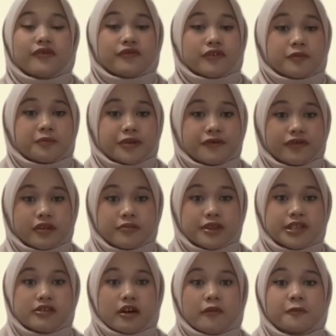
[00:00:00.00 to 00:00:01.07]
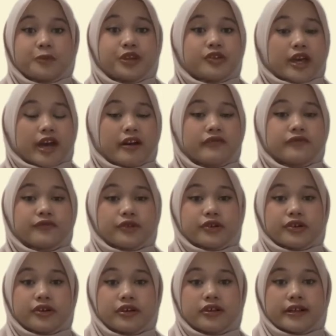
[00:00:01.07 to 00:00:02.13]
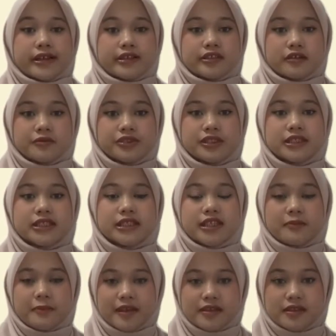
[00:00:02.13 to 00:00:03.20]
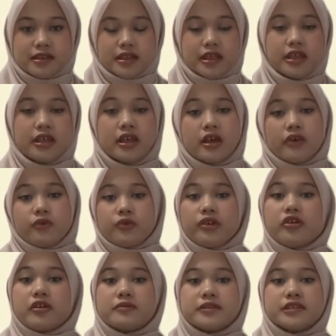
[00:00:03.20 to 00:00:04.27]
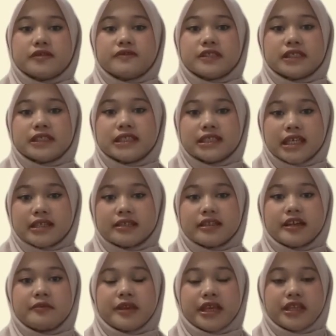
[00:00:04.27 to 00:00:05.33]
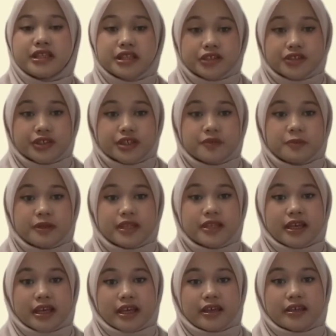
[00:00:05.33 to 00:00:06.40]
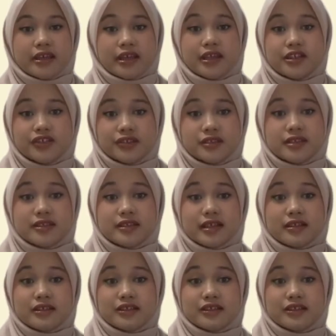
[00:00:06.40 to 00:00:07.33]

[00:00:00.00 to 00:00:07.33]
For performance of PUF for oil adsorption capacity, we observe the contact time, agitation speed, and initial decel